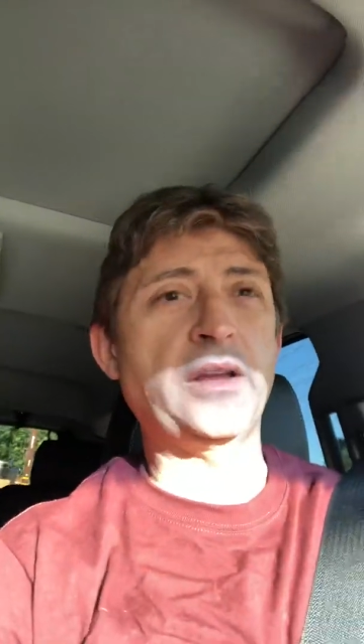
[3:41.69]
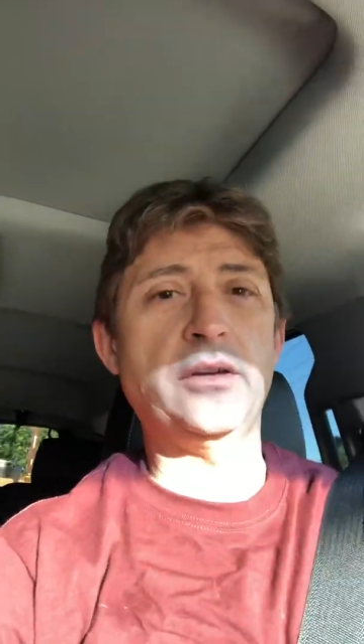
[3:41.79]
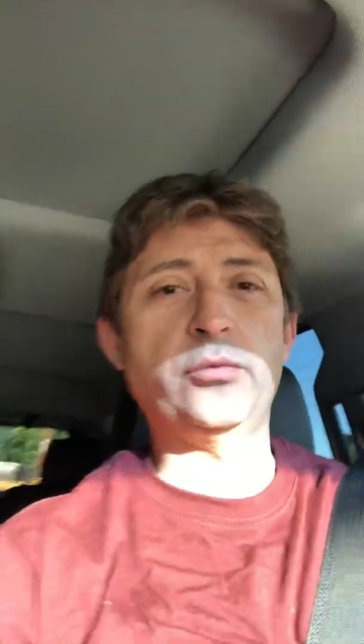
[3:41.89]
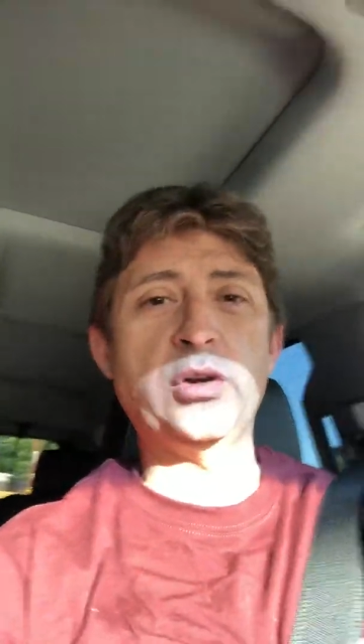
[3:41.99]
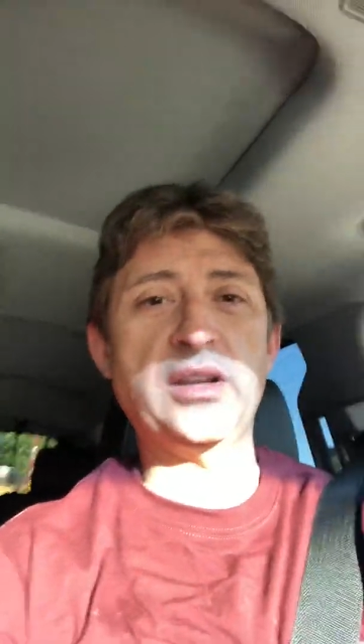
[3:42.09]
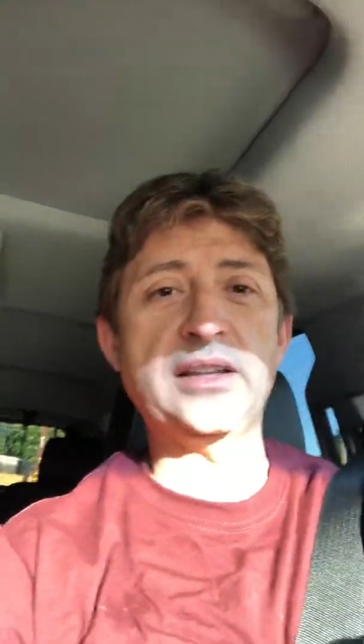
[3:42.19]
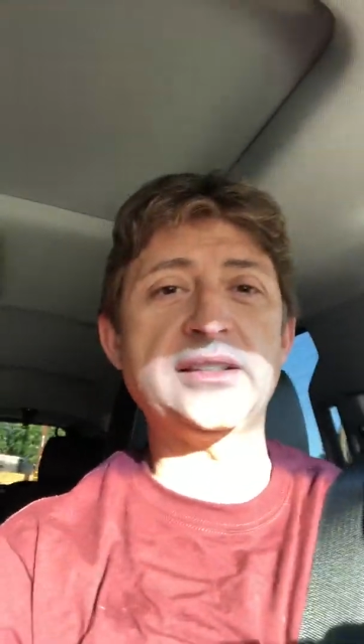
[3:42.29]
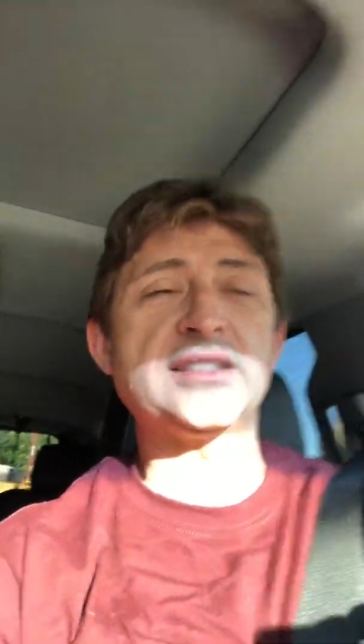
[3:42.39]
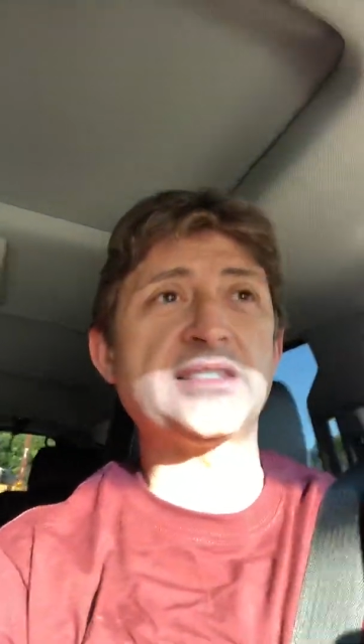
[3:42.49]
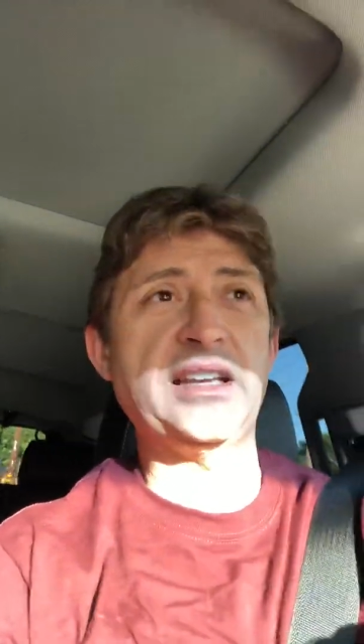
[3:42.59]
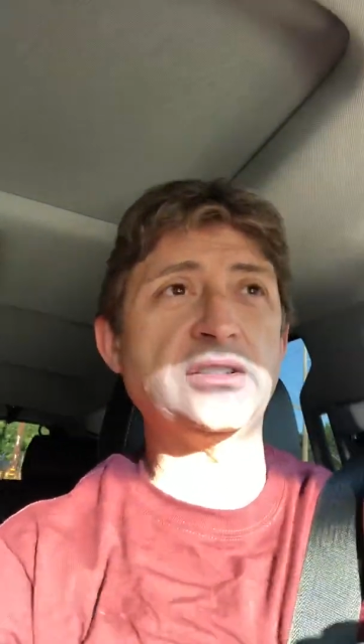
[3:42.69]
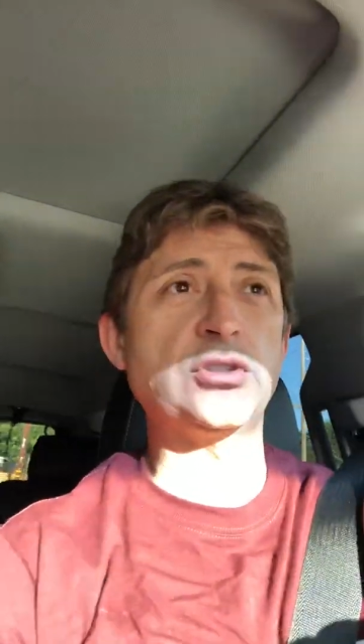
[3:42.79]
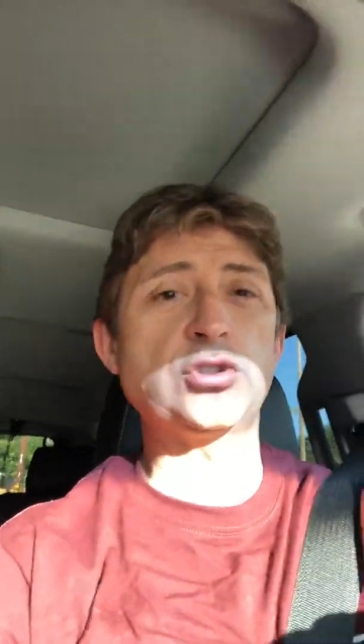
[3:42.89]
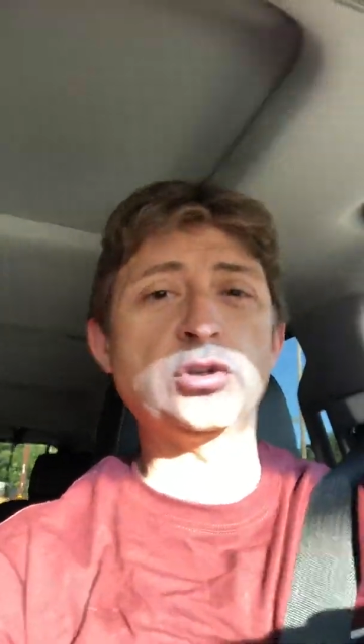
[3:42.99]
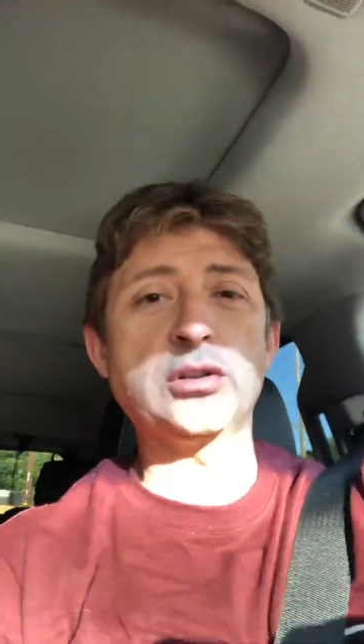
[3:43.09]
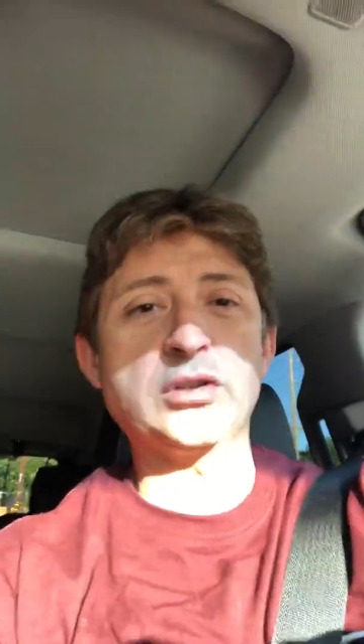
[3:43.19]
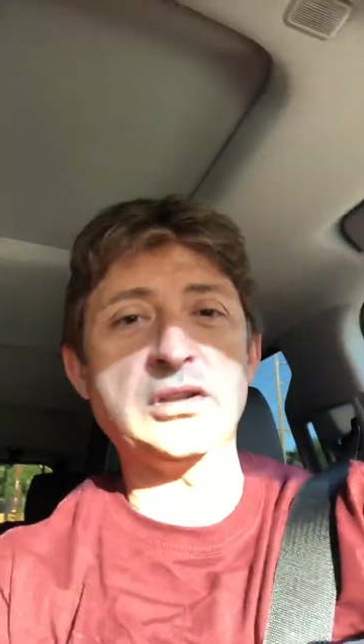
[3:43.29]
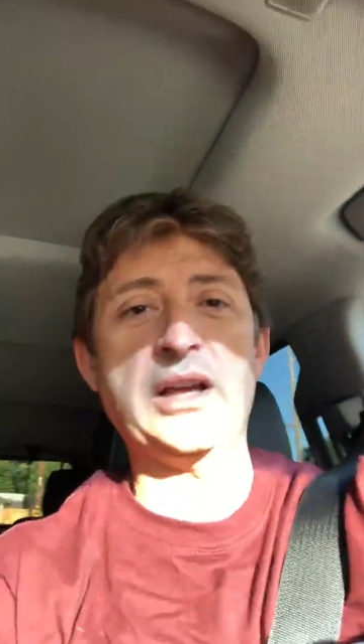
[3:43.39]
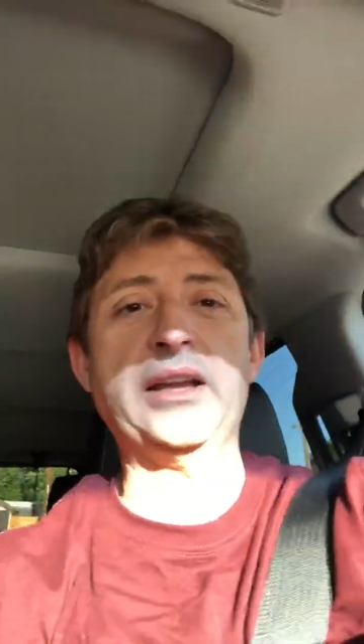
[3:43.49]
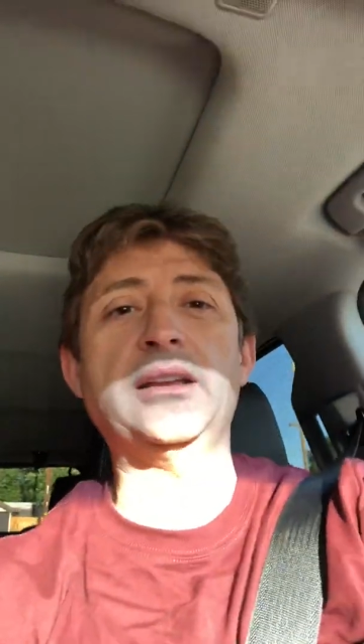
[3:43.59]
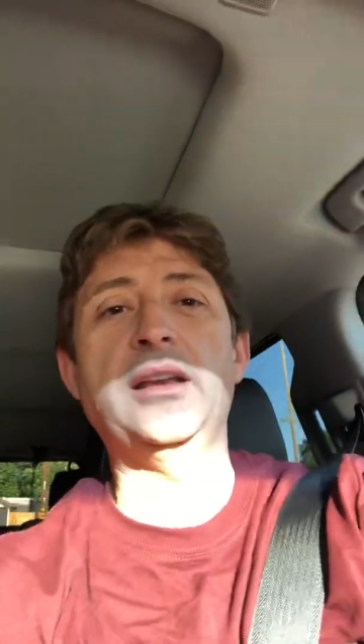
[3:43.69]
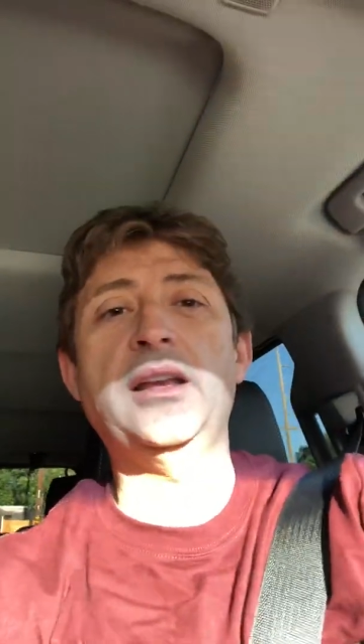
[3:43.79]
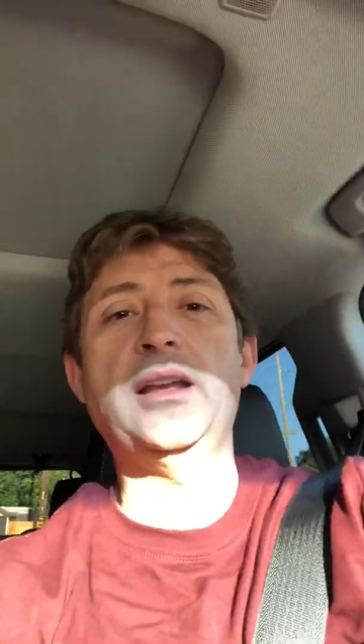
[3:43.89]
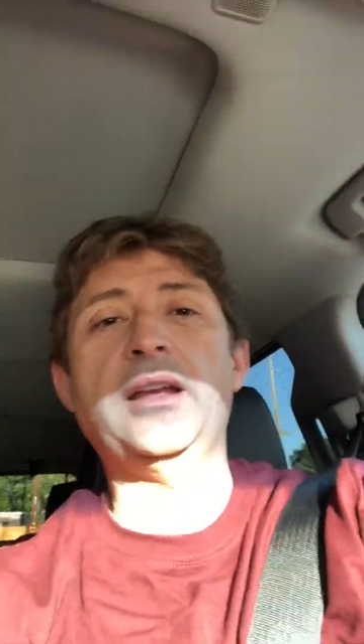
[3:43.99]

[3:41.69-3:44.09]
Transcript: of what a dissent should look like,